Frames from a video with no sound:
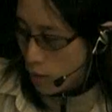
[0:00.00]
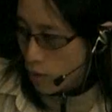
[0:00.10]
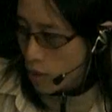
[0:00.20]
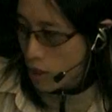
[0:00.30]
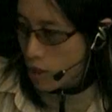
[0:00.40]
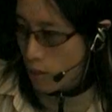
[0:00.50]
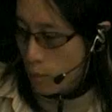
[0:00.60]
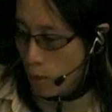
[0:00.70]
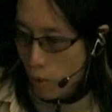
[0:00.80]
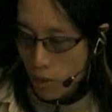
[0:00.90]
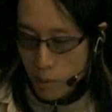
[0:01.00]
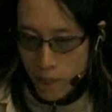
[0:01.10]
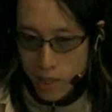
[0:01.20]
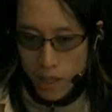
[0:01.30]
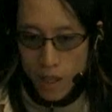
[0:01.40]
you know, stitched up the hole
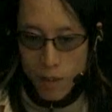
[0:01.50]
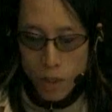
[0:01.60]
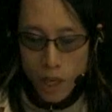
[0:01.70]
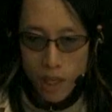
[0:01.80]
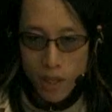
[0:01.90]
in my side when